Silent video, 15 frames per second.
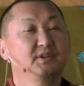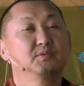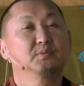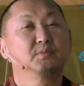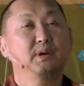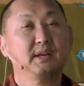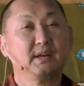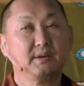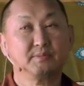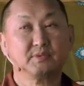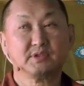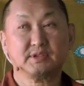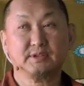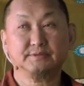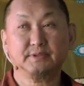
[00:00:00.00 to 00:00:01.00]
When I'm
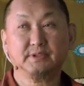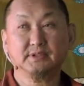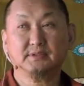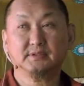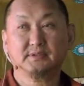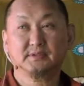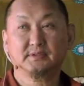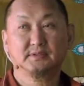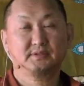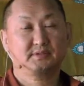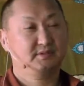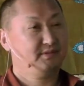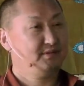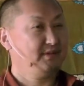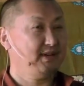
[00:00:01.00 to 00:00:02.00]
suffering,
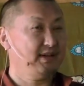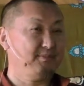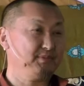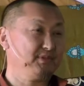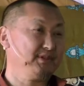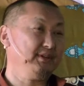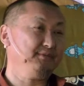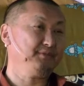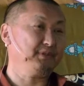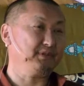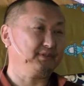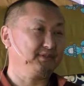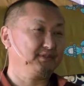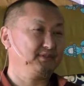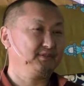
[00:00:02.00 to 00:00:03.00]
I'm suffering.